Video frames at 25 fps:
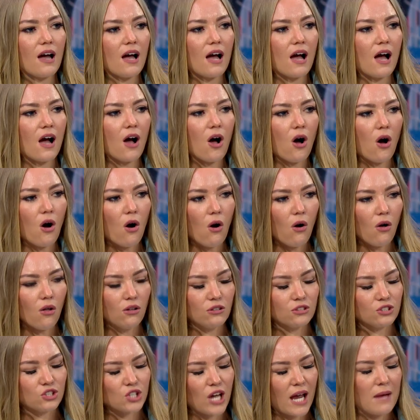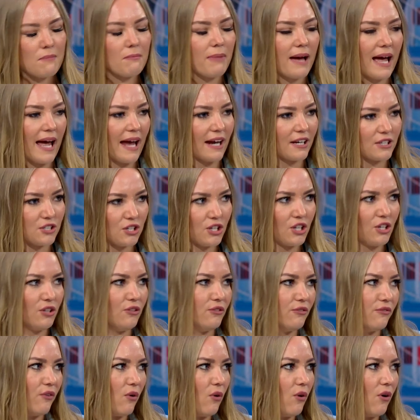a whole jam-packed
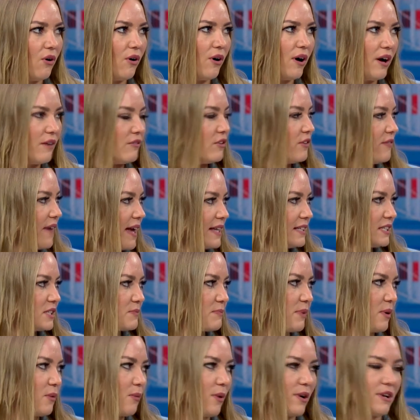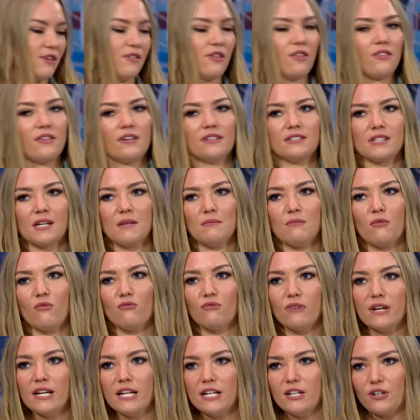Q4 of events. But one of the things I'm
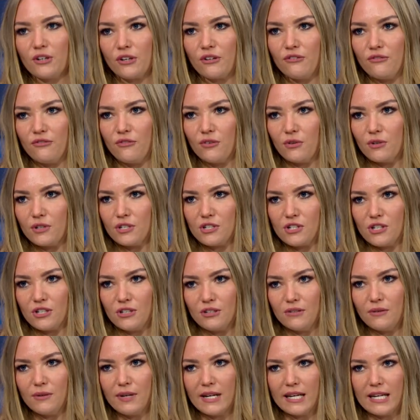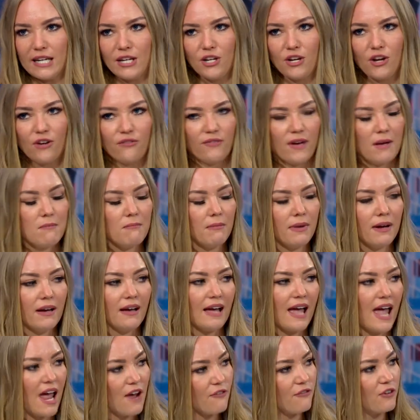really looking forward to in
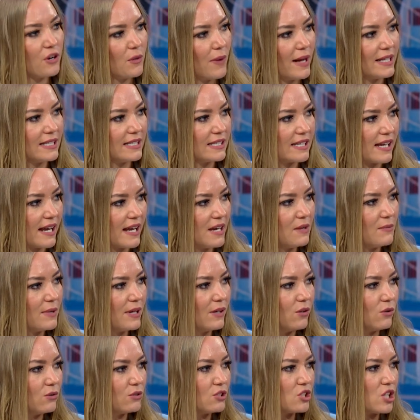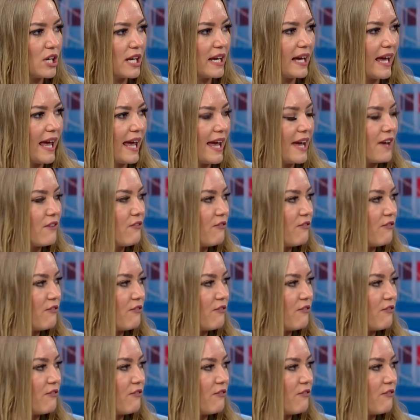November, every Wednesday, we're launching a